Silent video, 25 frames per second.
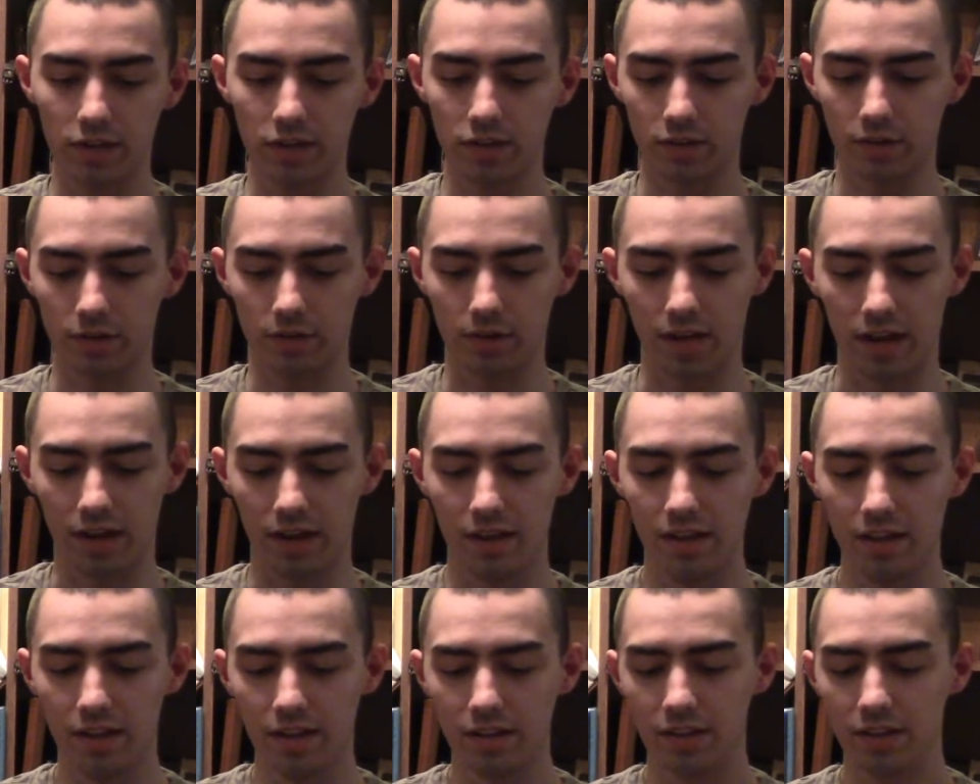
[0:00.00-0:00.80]
So yeah,
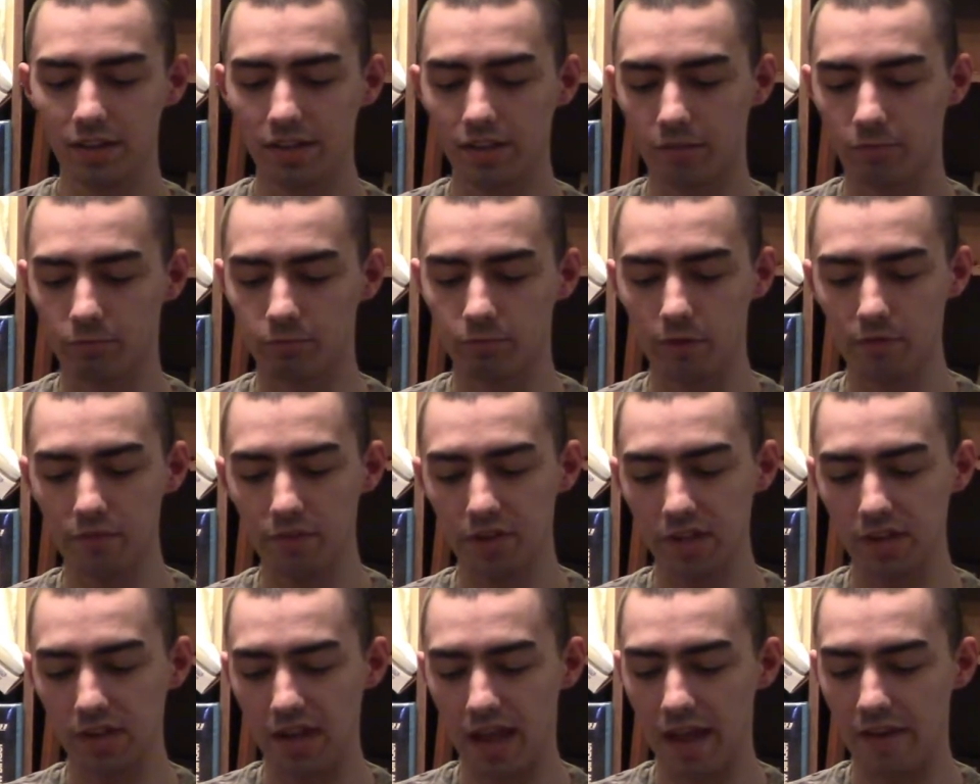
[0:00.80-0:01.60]
this is
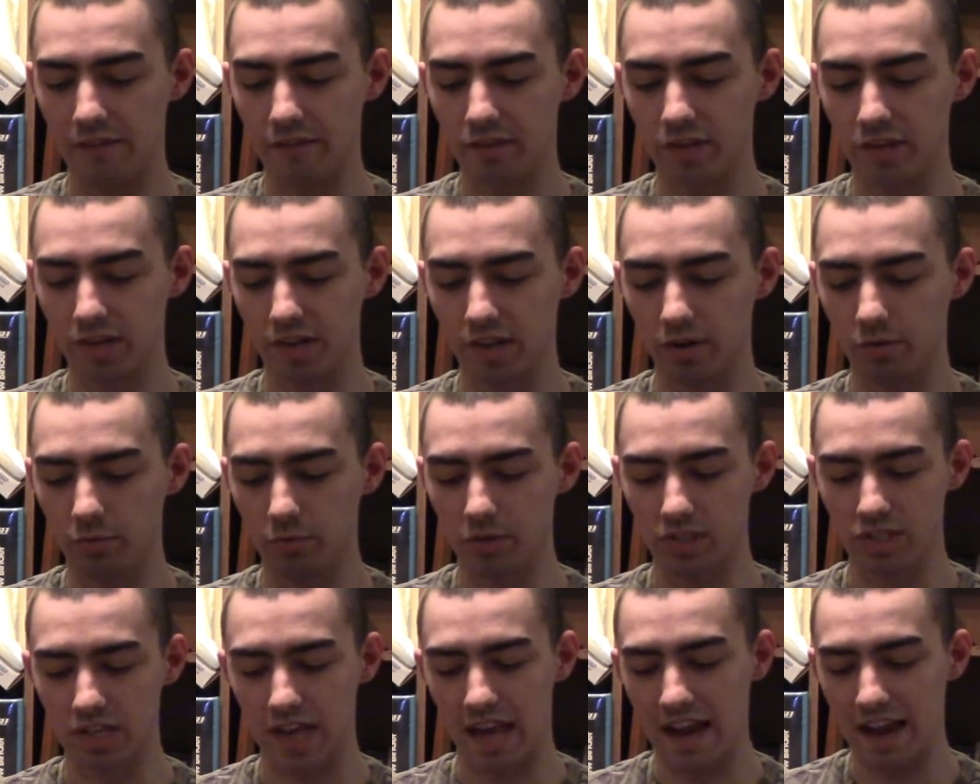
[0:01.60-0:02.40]
riveted aventail,
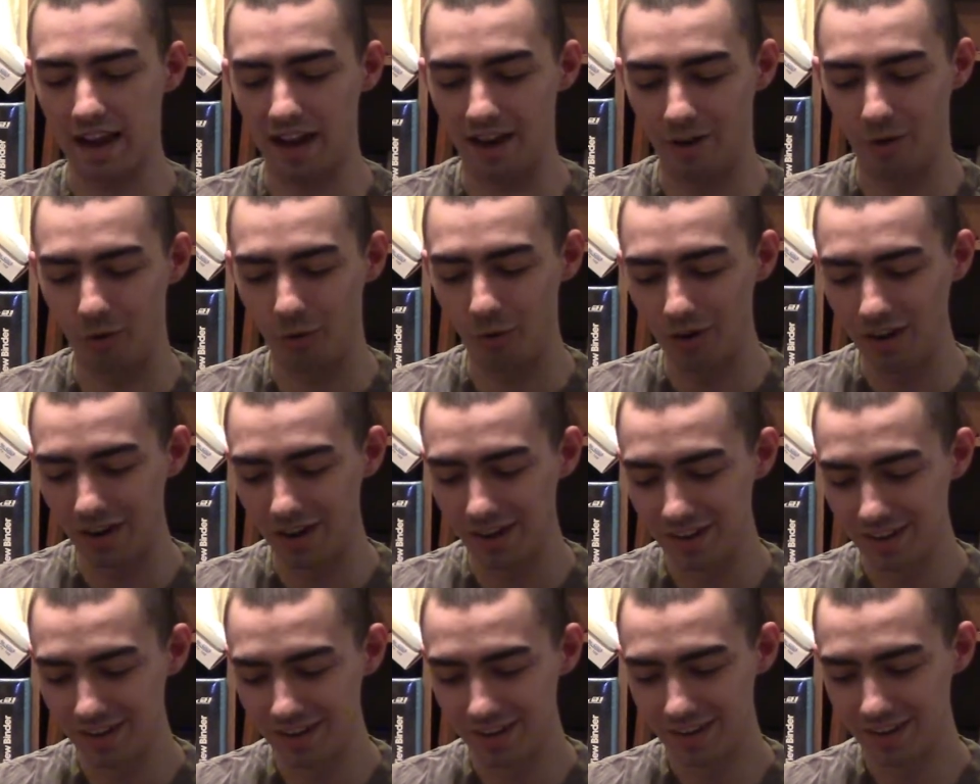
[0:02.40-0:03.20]
which, ow!
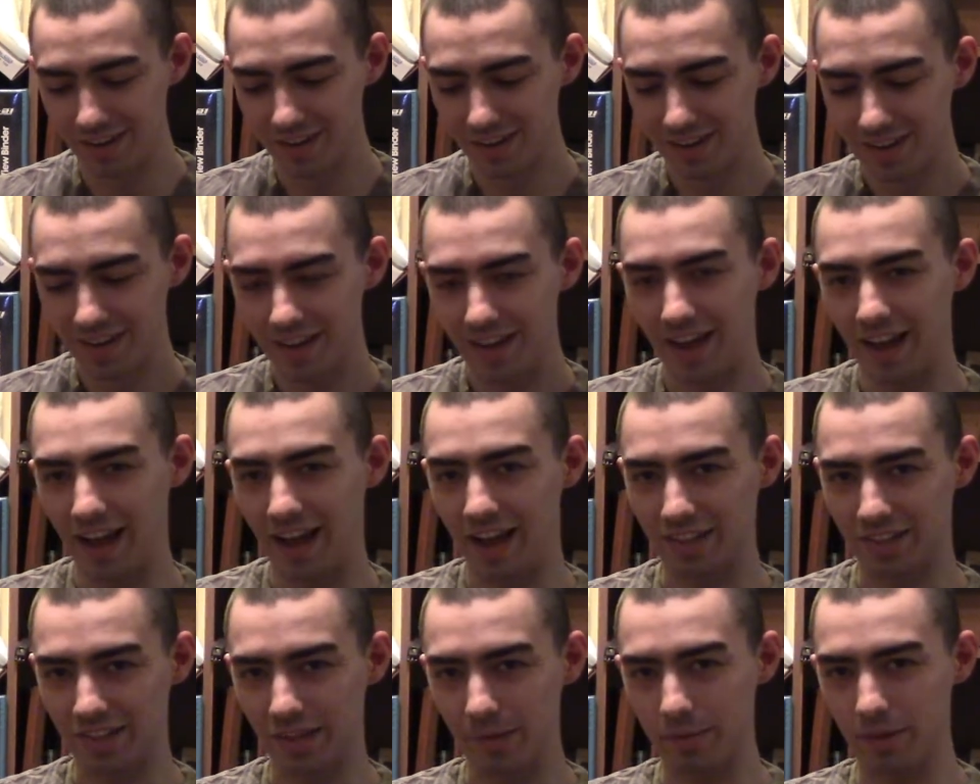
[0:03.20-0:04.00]

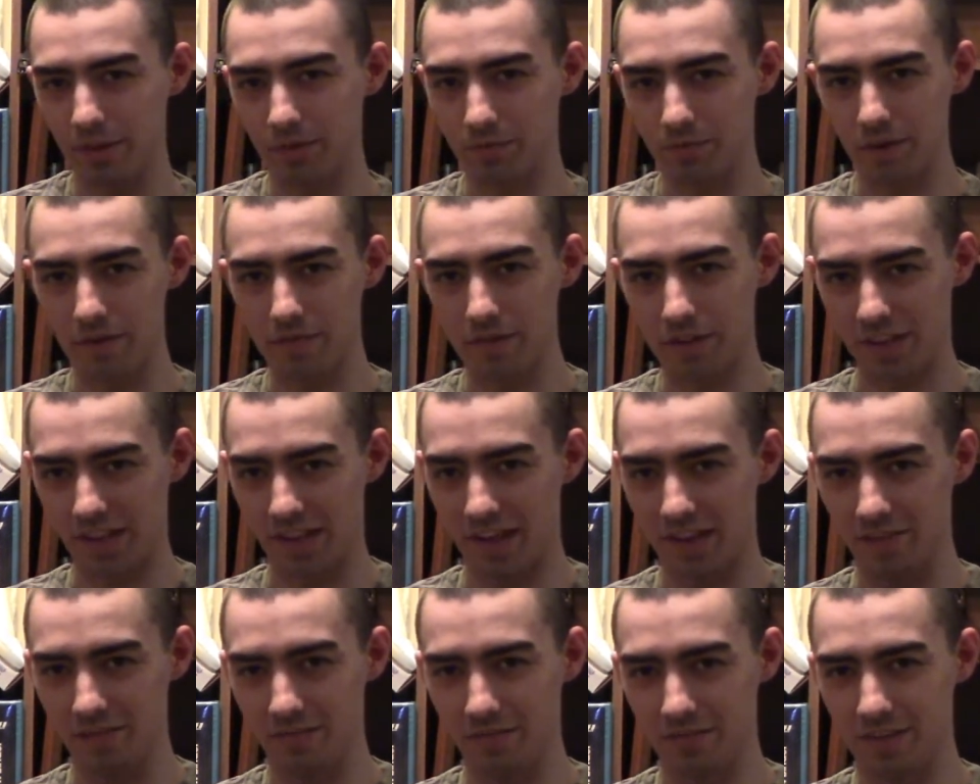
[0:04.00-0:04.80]
Some of the rivets
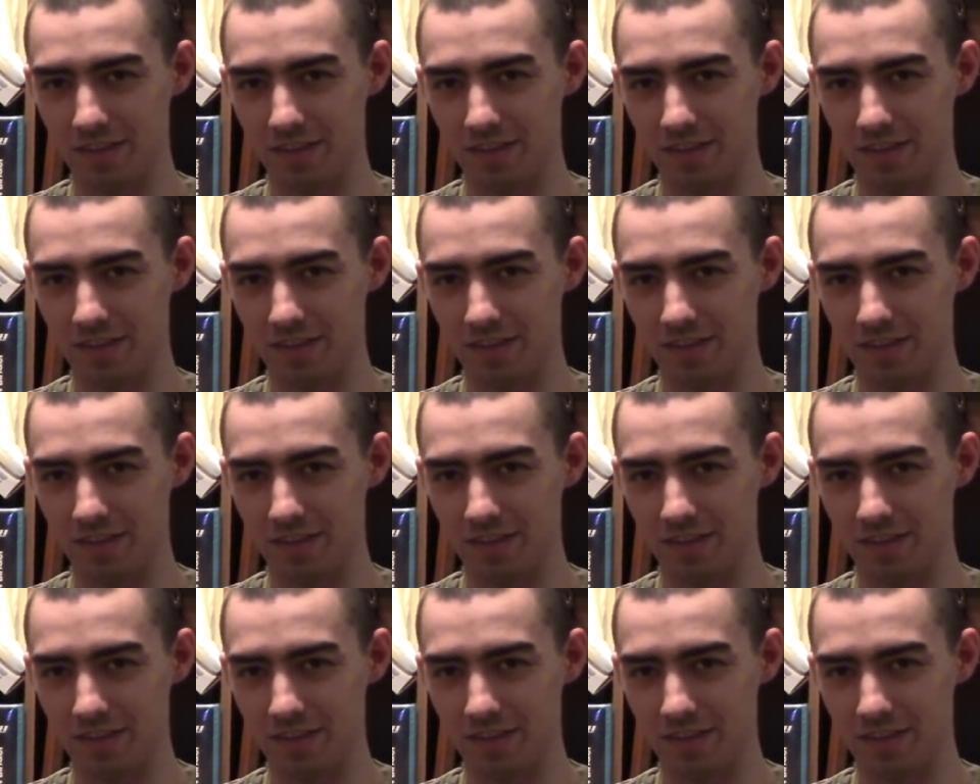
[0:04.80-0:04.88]
have